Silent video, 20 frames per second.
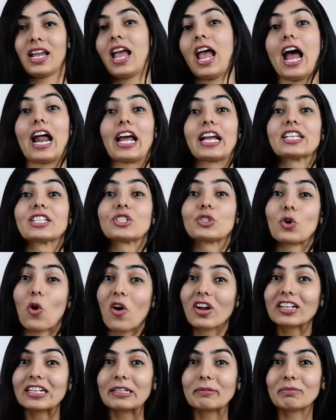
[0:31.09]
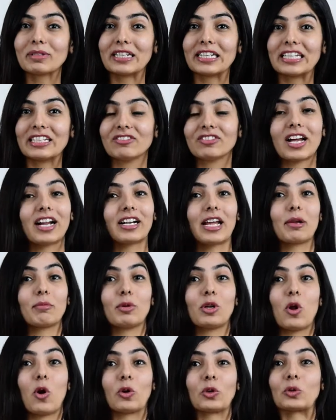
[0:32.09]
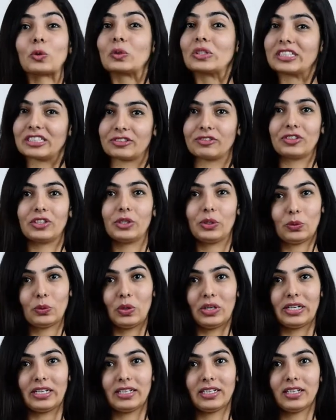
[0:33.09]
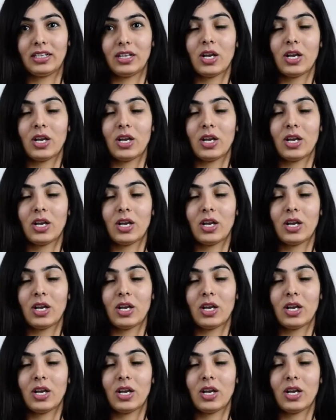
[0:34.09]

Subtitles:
And I strongly believe that I belong to this world only.